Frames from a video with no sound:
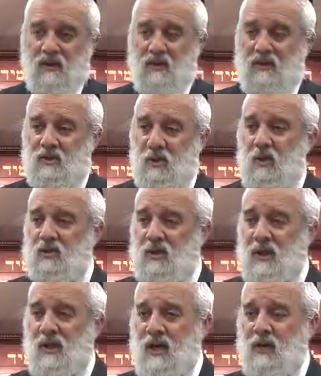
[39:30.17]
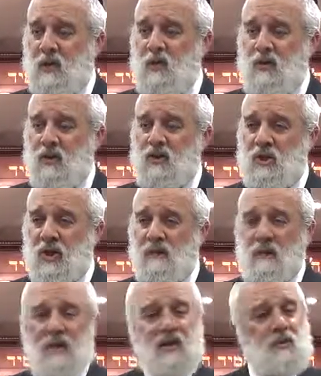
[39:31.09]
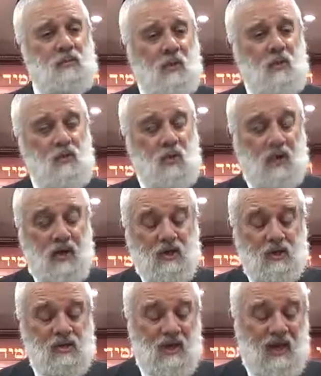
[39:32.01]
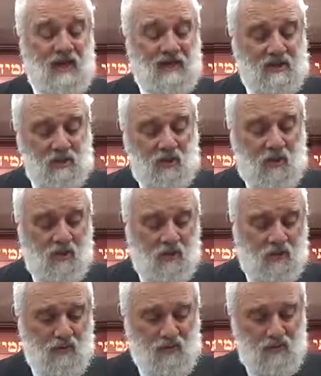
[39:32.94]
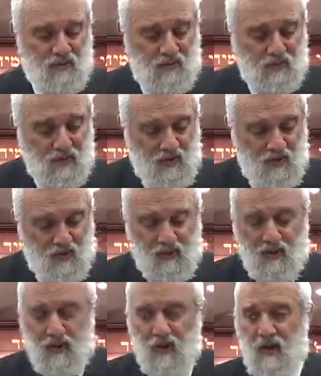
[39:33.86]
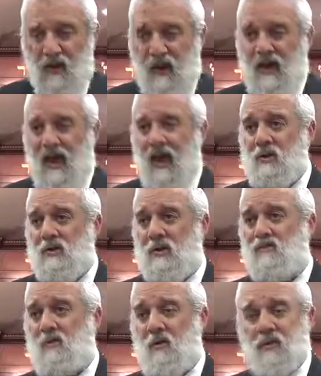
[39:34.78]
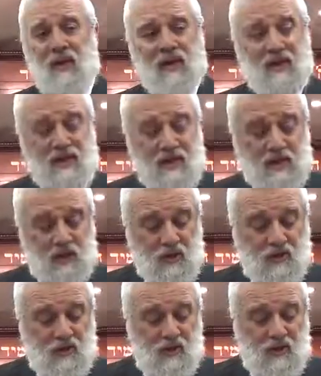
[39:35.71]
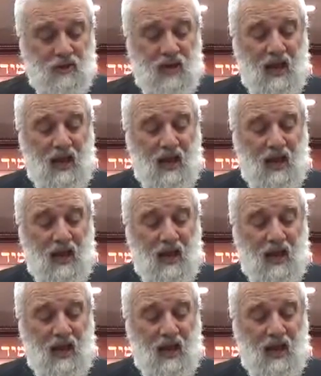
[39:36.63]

The soul's connection with Hashem, a spiritual connection, is a lot stronger. And how does it form that connection?